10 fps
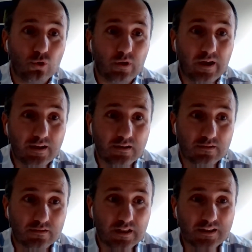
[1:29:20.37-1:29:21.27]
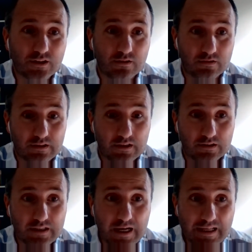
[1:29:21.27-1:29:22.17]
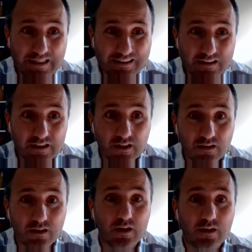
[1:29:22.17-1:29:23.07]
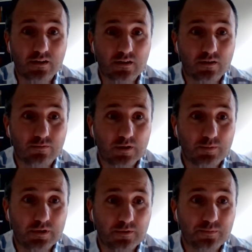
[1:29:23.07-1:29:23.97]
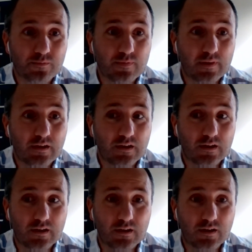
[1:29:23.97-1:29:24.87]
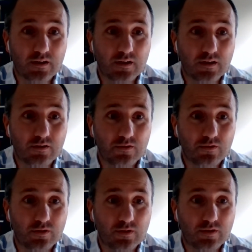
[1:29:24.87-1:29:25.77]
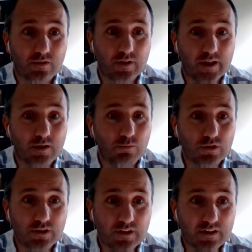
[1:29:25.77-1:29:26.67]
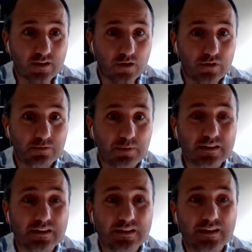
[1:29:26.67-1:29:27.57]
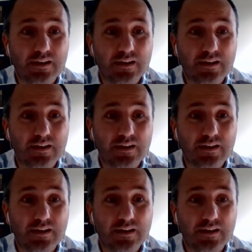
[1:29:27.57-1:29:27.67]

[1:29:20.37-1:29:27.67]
Quran not directly indicates maybe any modern discoveries, but